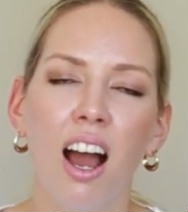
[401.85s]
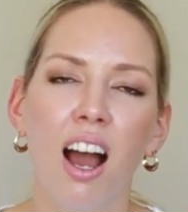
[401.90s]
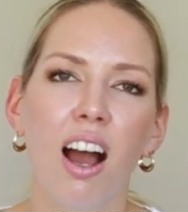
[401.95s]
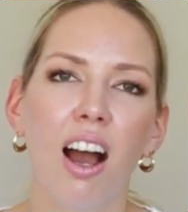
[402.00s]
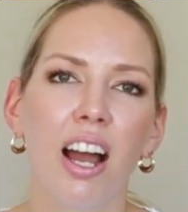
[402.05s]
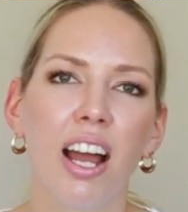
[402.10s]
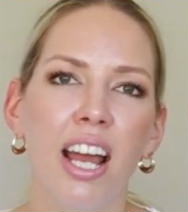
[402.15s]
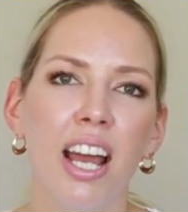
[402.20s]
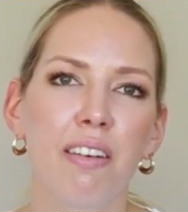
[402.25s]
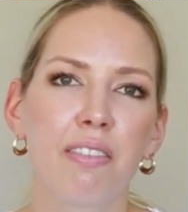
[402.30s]

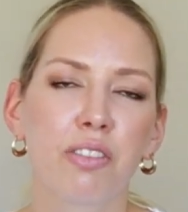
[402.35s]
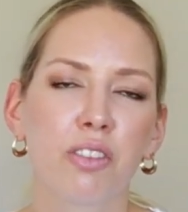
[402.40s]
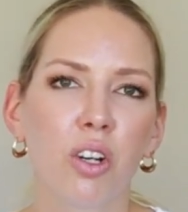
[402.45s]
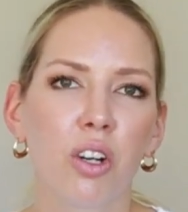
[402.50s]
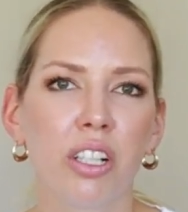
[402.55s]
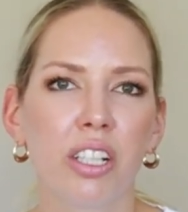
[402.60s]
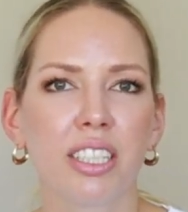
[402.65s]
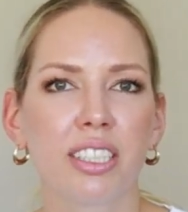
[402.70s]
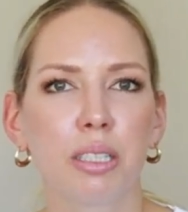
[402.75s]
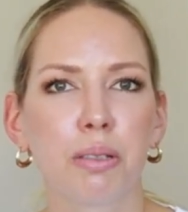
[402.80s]
I have
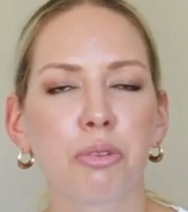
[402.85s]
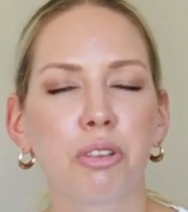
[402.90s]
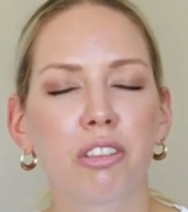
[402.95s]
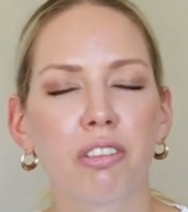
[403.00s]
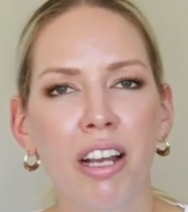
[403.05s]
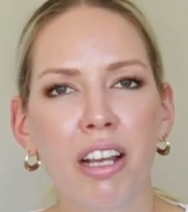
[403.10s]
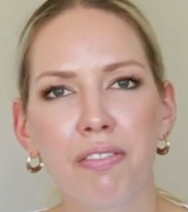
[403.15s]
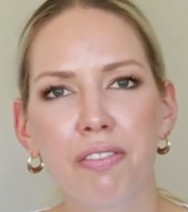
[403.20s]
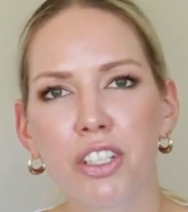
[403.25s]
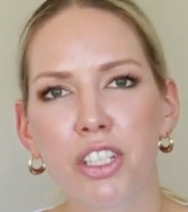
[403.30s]
got some
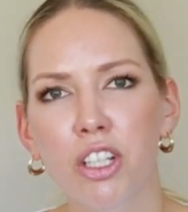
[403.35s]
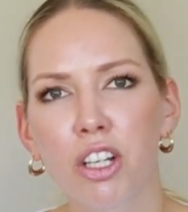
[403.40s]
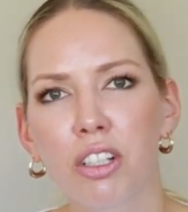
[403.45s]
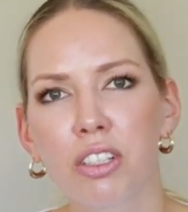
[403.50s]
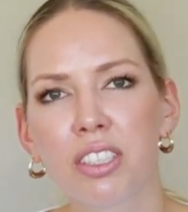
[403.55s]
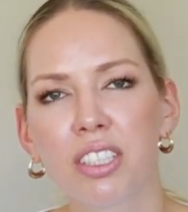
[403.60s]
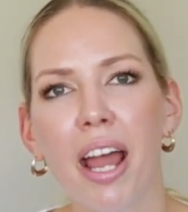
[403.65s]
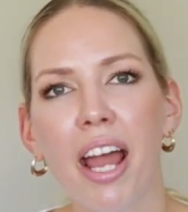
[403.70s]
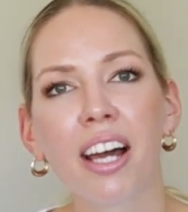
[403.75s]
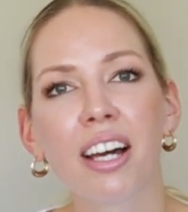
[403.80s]
great
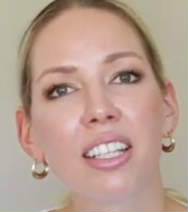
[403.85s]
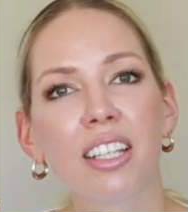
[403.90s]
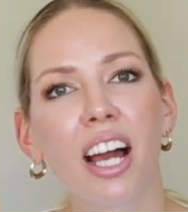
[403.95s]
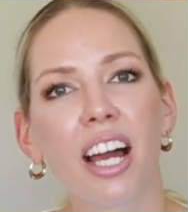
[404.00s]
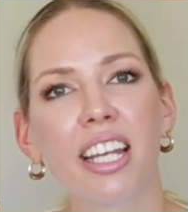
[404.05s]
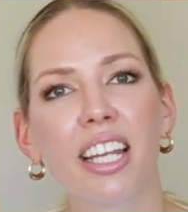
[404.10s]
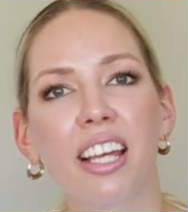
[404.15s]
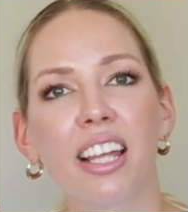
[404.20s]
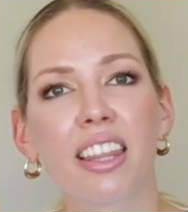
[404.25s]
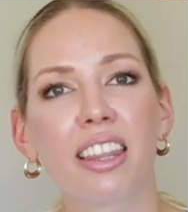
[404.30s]
videos
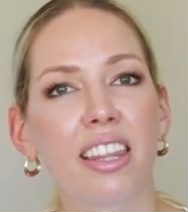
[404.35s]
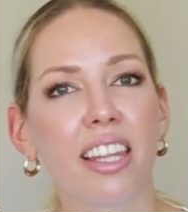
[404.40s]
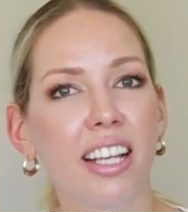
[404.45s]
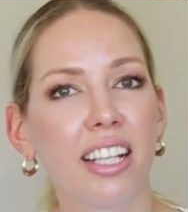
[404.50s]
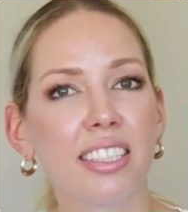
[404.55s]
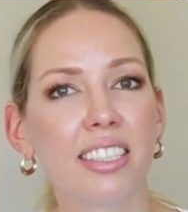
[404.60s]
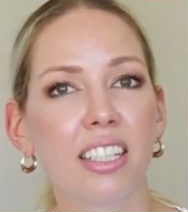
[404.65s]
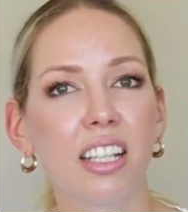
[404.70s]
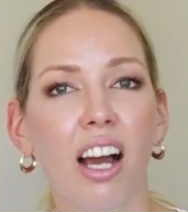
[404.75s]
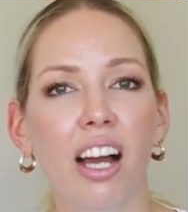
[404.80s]
outlining
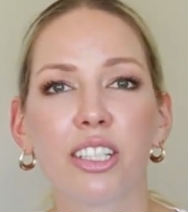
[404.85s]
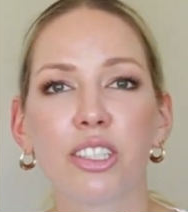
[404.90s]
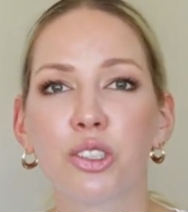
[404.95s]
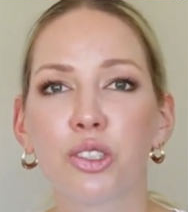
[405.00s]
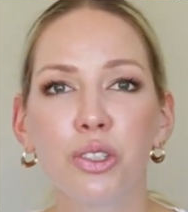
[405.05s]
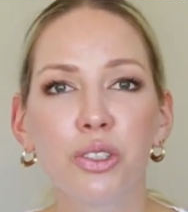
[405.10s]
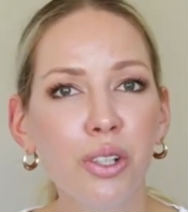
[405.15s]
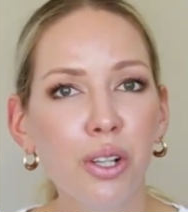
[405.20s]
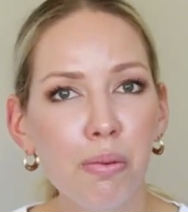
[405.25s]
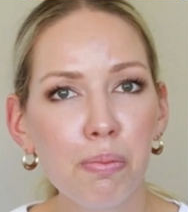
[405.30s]
things that I
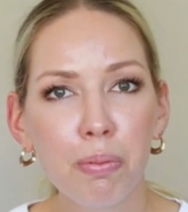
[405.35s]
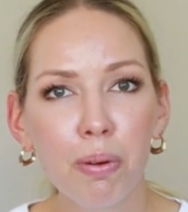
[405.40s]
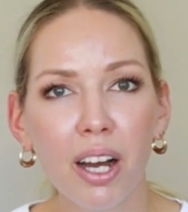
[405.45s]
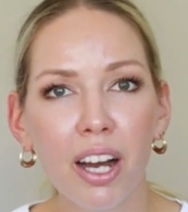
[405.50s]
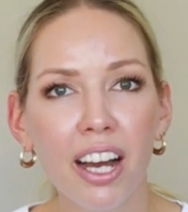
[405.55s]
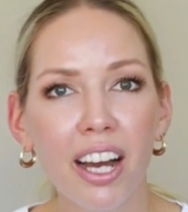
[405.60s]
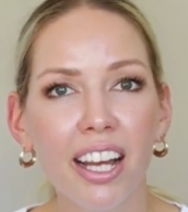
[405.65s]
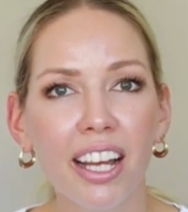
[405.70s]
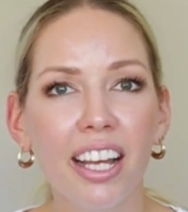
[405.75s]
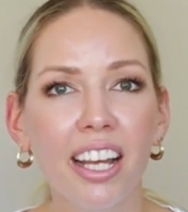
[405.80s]
do not
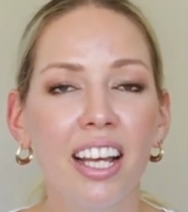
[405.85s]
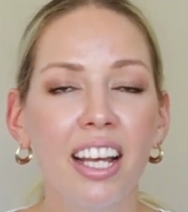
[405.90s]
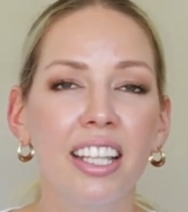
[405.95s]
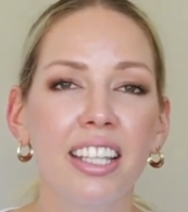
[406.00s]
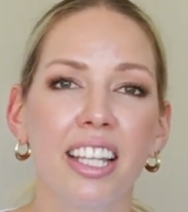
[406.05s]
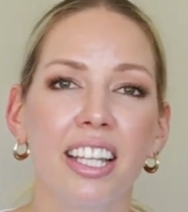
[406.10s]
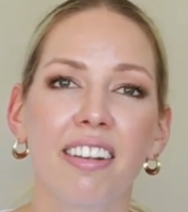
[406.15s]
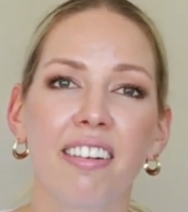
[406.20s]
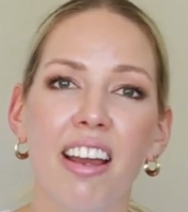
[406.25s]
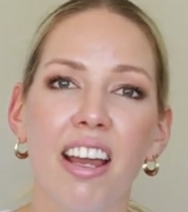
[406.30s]
buy,
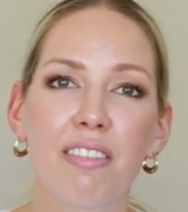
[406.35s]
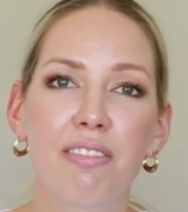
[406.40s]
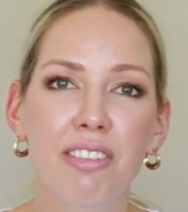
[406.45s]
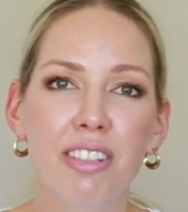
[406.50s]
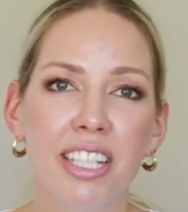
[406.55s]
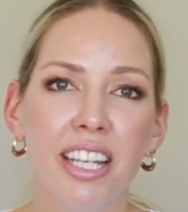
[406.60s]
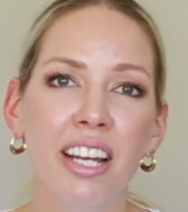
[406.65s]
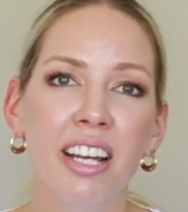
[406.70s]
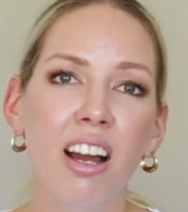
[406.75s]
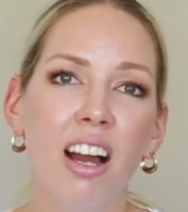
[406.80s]
that are
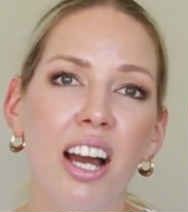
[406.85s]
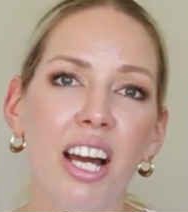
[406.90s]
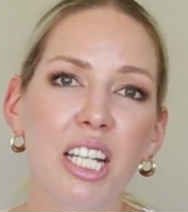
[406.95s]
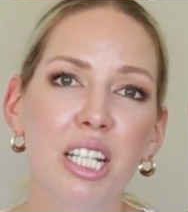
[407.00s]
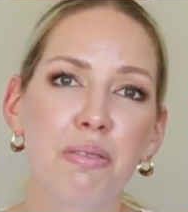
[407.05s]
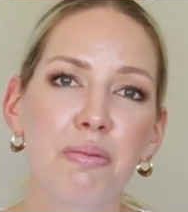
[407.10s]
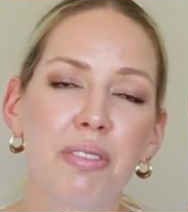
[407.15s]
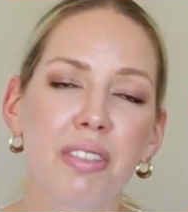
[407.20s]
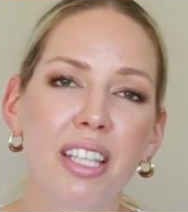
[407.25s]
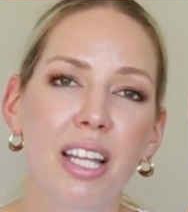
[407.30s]
everyday
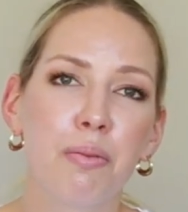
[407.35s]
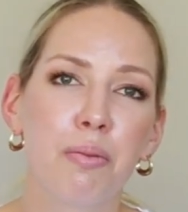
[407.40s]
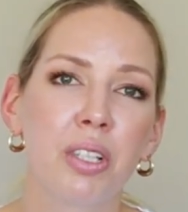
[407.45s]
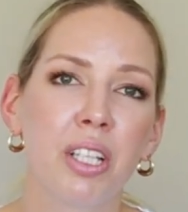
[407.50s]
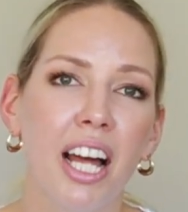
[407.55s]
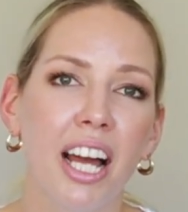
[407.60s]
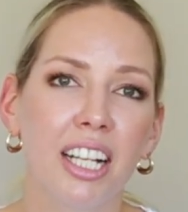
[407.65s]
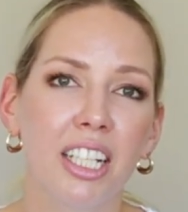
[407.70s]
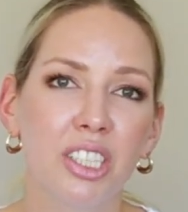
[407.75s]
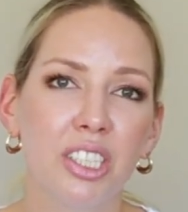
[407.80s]
items that will
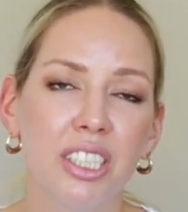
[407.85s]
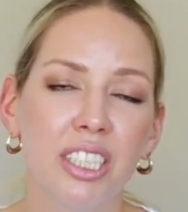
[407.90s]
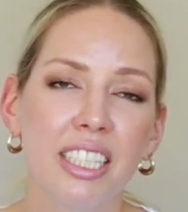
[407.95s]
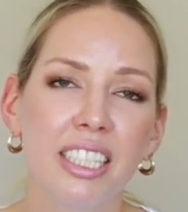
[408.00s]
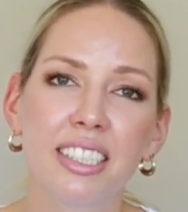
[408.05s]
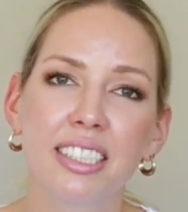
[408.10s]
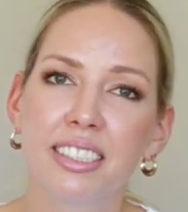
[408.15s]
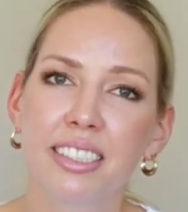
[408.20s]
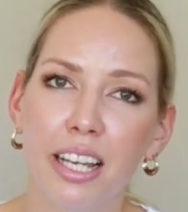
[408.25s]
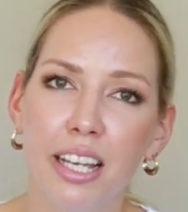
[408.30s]
actually
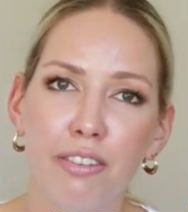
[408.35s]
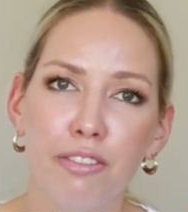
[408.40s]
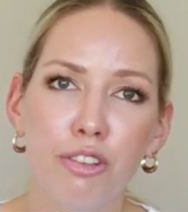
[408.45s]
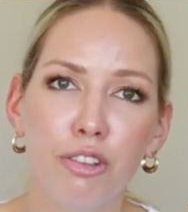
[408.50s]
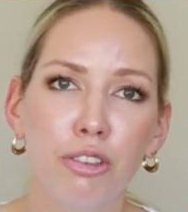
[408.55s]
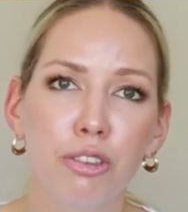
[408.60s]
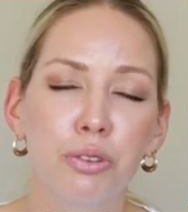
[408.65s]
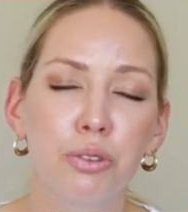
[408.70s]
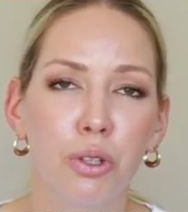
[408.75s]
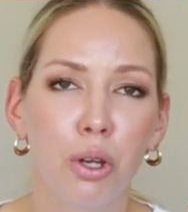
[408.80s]
save
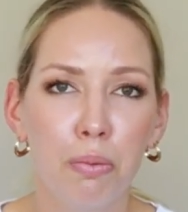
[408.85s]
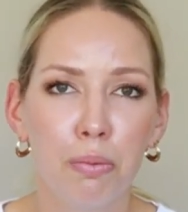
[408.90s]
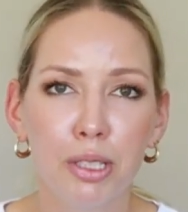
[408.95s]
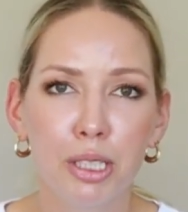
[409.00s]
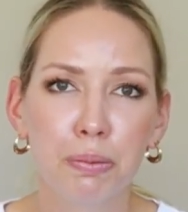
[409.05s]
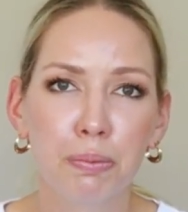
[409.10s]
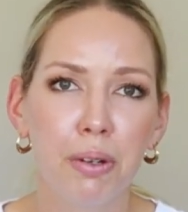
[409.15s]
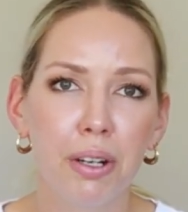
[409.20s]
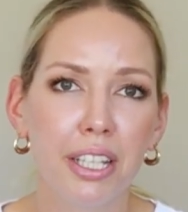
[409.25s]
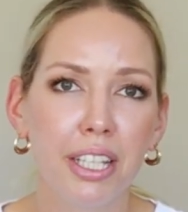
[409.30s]
you so
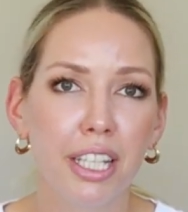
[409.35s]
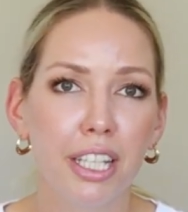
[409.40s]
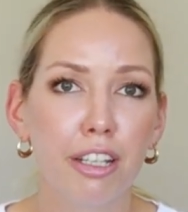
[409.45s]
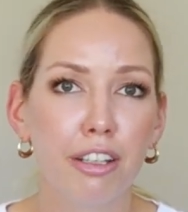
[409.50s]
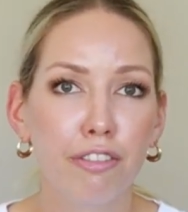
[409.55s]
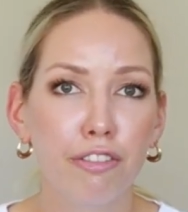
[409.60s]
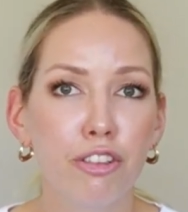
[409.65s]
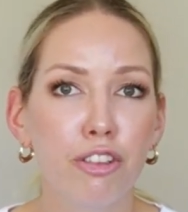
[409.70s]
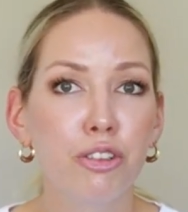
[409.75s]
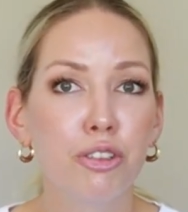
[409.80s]
much money
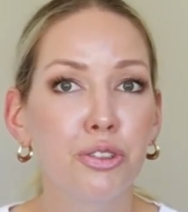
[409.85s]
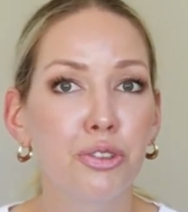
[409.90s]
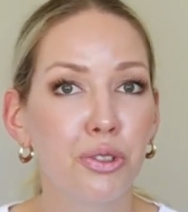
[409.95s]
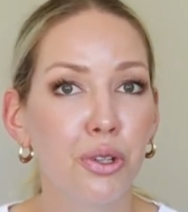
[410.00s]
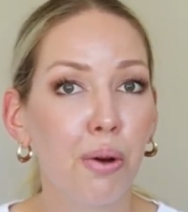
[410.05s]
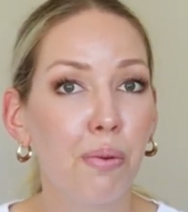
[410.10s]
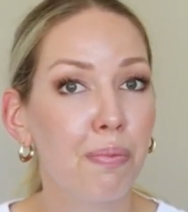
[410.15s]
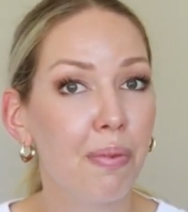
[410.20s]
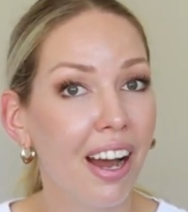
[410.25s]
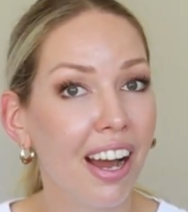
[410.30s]
if you
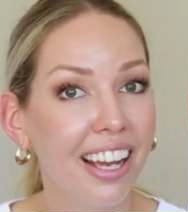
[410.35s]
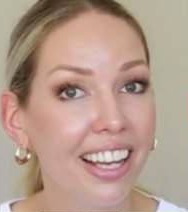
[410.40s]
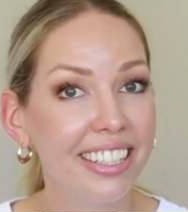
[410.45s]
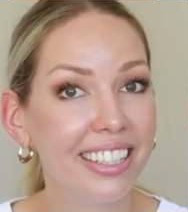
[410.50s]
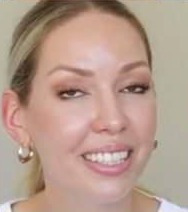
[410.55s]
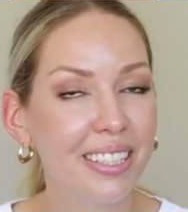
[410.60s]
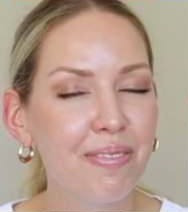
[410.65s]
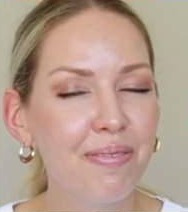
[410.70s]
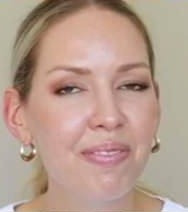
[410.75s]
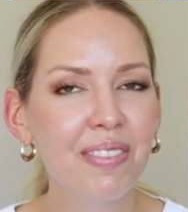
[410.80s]
stop buying
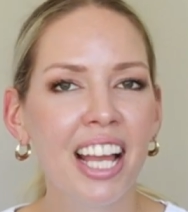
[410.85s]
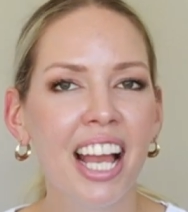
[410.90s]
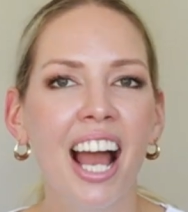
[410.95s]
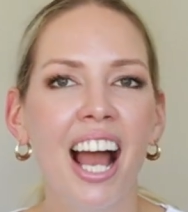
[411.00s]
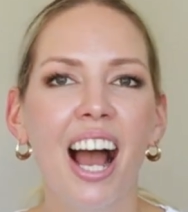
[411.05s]
them.